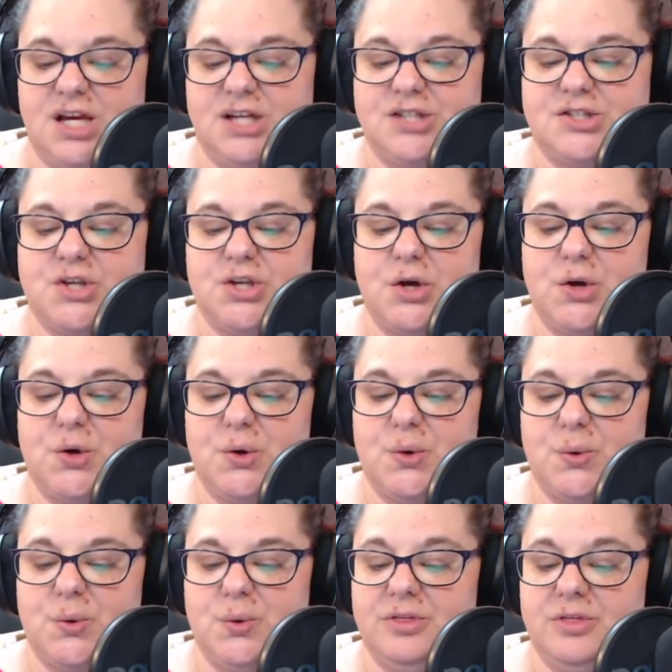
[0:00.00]

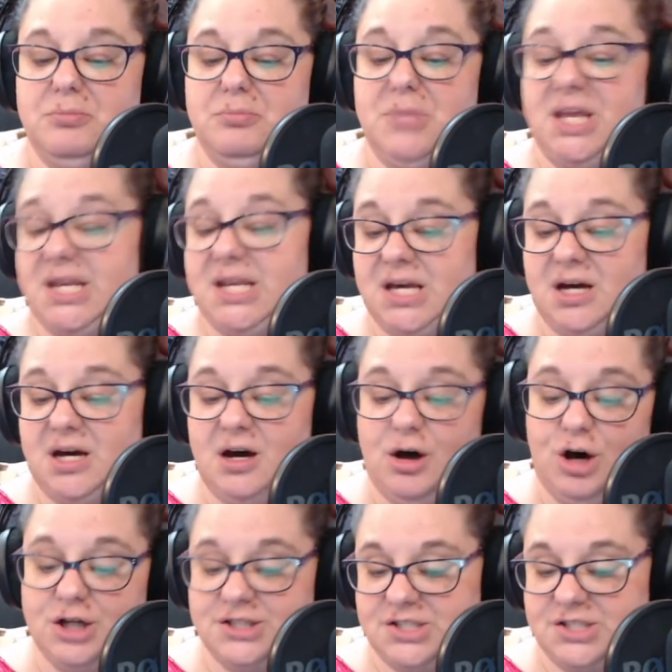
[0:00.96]
So the media
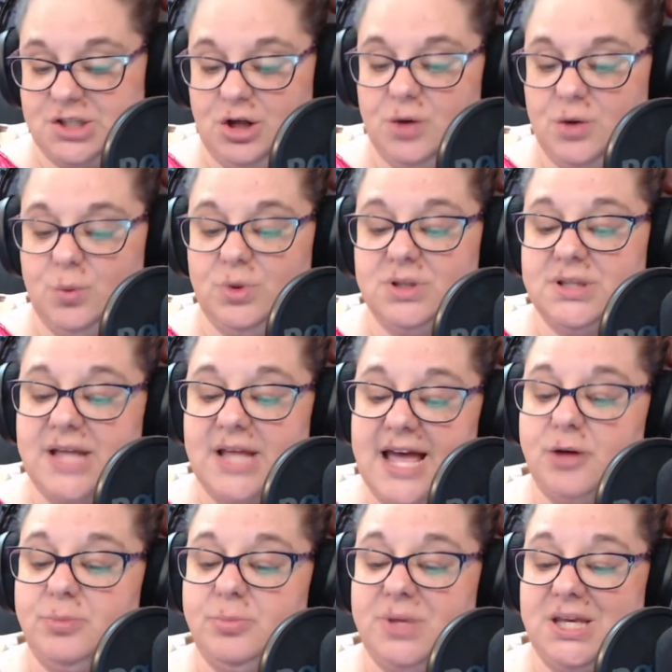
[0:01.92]
onslaught will
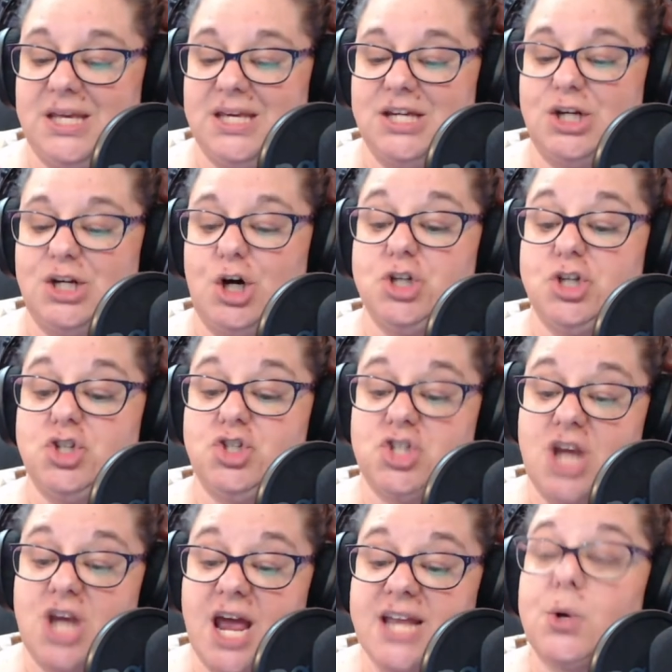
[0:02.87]
now begin on
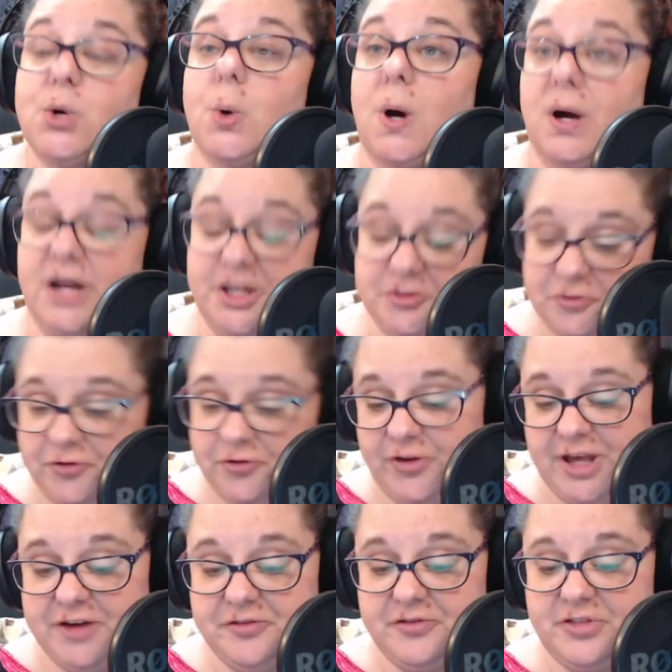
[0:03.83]
January
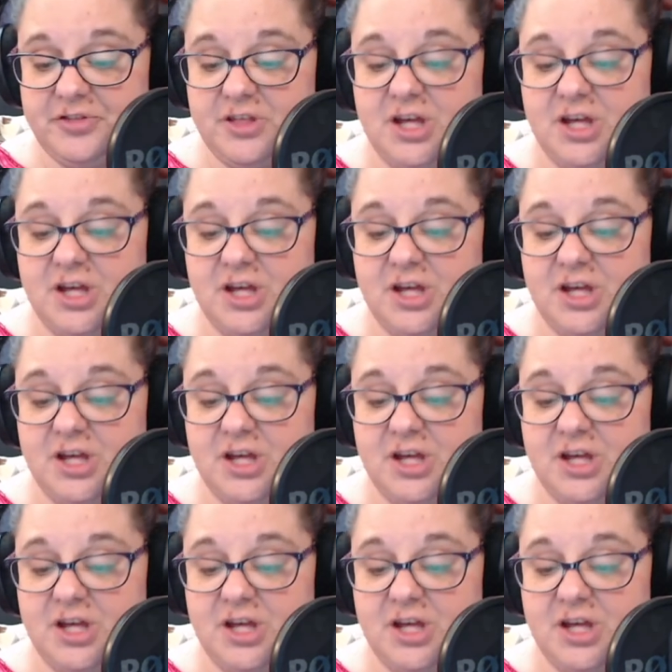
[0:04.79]
5th.